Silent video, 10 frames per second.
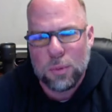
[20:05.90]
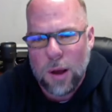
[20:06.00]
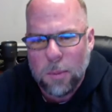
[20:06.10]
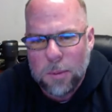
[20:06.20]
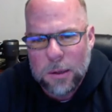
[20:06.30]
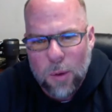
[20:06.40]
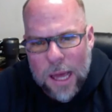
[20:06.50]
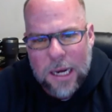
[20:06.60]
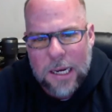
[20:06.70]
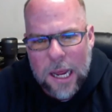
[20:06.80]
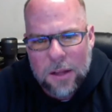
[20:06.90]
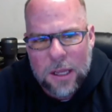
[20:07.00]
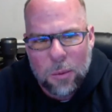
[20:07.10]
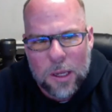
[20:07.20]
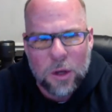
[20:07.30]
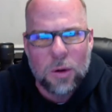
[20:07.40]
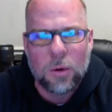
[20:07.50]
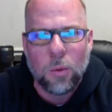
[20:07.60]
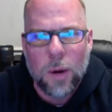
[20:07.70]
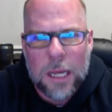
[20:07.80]
probably write it down, that way you
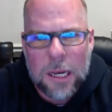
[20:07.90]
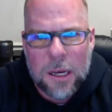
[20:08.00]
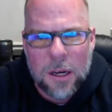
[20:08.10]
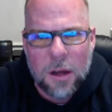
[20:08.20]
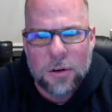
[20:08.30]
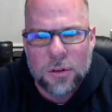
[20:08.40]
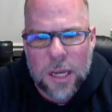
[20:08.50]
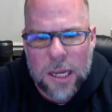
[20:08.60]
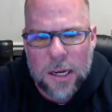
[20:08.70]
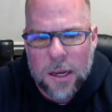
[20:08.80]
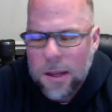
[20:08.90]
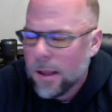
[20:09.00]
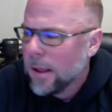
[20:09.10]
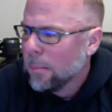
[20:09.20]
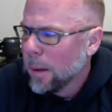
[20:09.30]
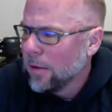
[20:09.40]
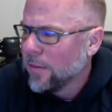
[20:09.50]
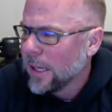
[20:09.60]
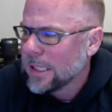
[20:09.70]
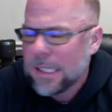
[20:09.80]
can read it and understand it. But
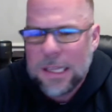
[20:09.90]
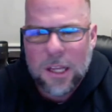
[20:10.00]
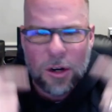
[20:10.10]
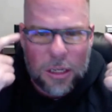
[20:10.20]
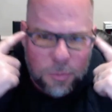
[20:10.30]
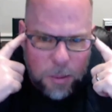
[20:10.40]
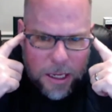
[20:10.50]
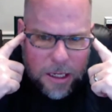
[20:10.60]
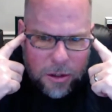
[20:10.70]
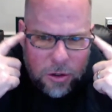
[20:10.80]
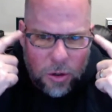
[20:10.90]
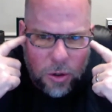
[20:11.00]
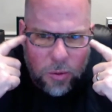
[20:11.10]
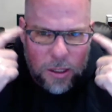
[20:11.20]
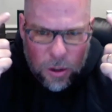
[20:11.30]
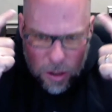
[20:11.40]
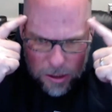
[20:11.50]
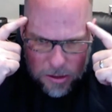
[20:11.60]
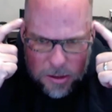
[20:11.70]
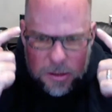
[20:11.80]
if I sit there and explain it to you and you
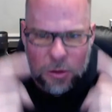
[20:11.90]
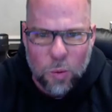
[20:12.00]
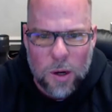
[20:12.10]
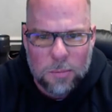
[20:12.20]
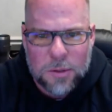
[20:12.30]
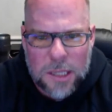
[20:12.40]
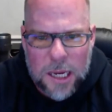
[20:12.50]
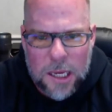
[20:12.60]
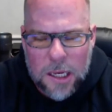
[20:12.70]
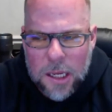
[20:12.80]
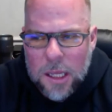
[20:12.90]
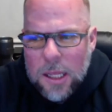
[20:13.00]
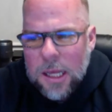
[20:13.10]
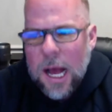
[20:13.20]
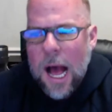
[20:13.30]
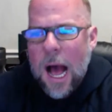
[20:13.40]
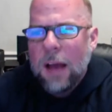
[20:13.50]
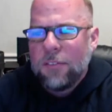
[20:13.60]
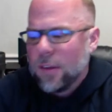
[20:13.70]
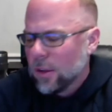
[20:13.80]
listen to what I'm saying,
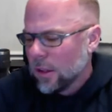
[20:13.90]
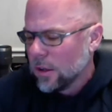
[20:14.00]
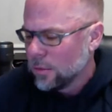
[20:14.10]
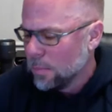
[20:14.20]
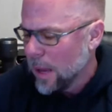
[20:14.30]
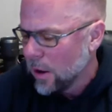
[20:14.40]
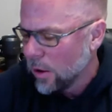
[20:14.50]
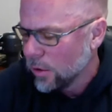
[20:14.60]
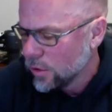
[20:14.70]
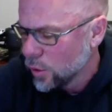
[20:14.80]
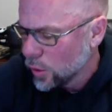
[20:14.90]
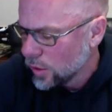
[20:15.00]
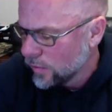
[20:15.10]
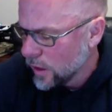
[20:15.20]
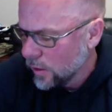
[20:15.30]
I feel that it's better source of